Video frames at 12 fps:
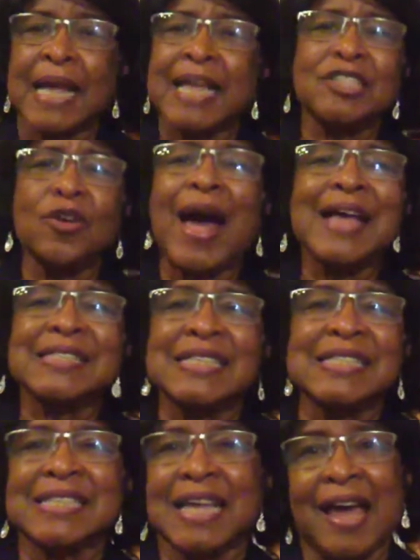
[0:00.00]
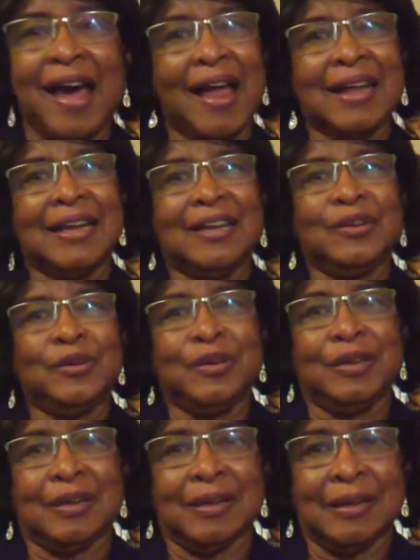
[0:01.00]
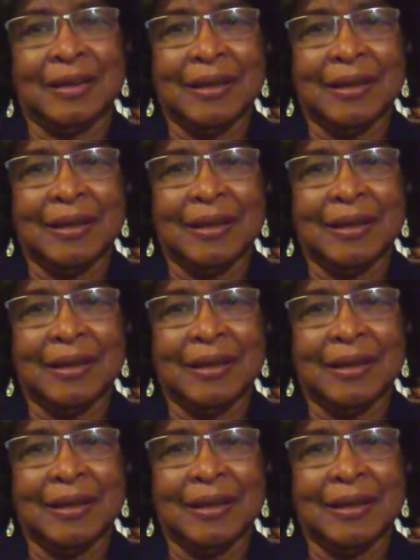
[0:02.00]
And so I just say hallelujah